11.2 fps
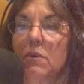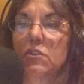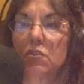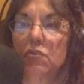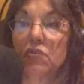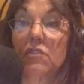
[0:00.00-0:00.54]

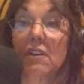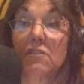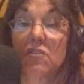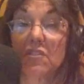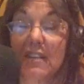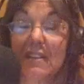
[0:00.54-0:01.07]
children
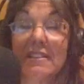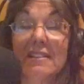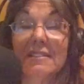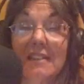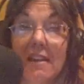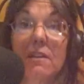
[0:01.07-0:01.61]
understand
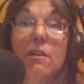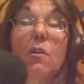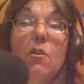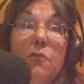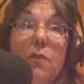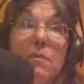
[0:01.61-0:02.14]
and take
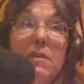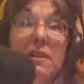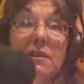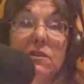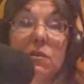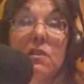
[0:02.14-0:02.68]
from
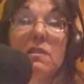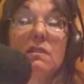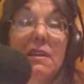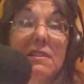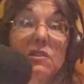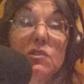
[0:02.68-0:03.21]
these so that the
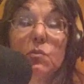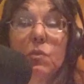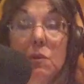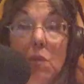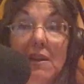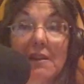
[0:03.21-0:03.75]
lessons we
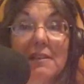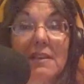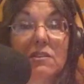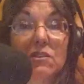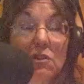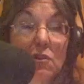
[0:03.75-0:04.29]
want our
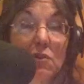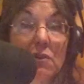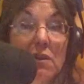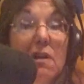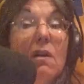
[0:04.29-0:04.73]
kids to learn